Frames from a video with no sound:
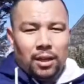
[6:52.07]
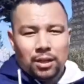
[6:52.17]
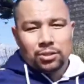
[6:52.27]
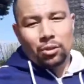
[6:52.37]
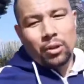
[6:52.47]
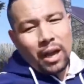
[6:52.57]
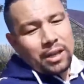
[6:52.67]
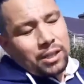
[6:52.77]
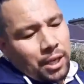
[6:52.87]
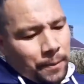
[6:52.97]
So
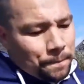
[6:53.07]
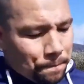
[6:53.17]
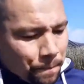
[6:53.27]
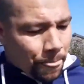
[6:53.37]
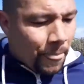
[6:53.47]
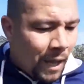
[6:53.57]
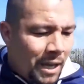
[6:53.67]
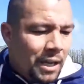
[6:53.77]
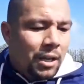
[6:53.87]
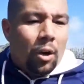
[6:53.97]
guys,
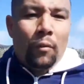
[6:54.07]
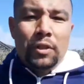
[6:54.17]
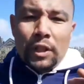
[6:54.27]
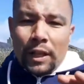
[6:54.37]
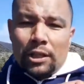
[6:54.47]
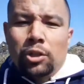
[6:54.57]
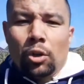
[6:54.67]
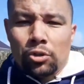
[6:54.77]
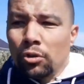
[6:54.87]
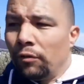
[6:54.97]
obviously there's
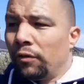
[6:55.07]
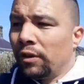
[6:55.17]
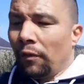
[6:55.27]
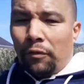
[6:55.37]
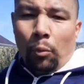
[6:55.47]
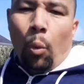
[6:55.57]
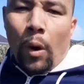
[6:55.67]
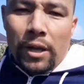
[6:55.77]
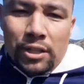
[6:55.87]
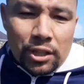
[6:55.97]
lots of different
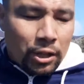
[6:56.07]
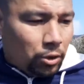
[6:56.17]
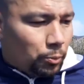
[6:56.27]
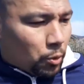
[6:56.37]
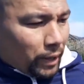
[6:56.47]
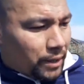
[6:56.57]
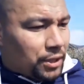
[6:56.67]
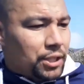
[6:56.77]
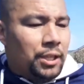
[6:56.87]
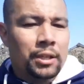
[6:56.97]
ways to
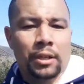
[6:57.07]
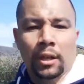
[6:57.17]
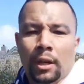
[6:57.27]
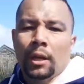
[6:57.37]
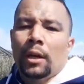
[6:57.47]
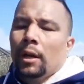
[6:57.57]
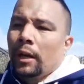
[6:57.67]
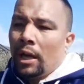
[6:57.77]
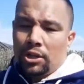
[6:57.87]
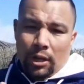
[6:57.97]
practice
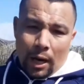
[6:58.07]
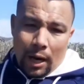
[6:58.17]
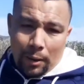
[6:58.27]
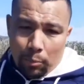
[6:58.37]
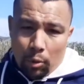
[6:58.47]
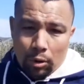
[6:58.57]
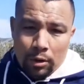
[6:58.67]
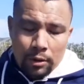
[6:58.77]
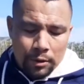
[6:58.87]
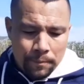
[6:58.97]
catching a high ball.
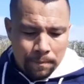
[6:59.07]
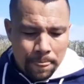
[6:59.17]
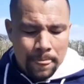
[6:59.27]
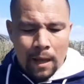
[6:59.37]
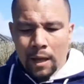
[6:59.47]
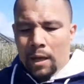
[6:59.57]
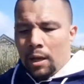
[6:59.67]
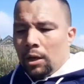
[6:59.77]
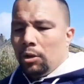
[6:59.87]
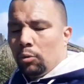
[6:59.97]

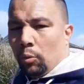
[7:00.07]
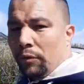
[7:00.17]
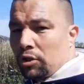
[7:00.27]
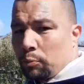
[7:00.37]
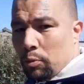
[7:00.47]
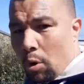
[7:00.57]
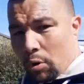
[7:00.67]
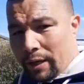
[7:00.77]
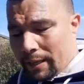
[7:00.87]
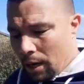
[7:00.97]
We've just
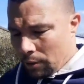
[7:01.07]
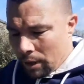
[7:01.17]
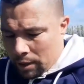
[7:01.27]
broken it down.